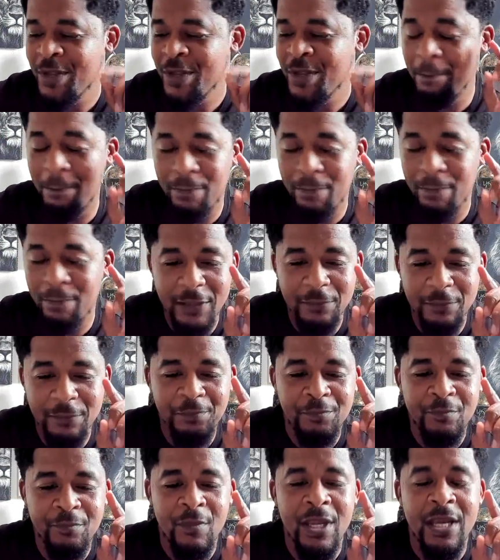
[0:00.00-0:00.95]
but
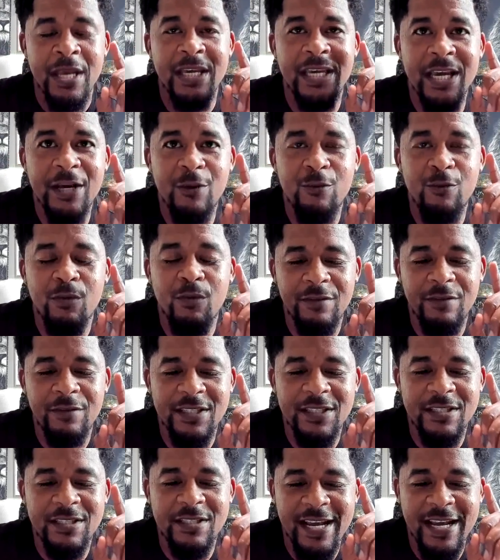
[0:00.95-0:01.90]
get rid of the
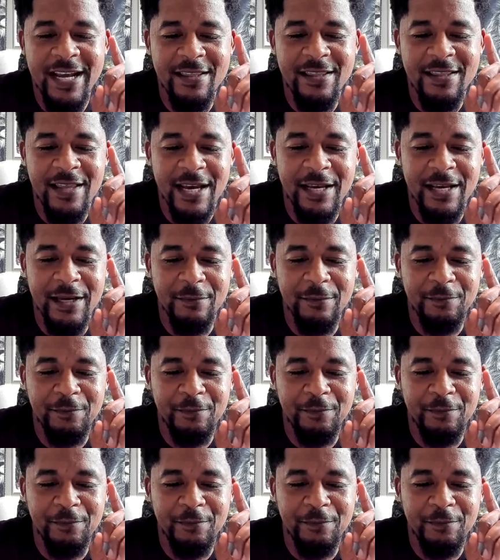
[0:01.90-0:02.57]
stankin' thinking.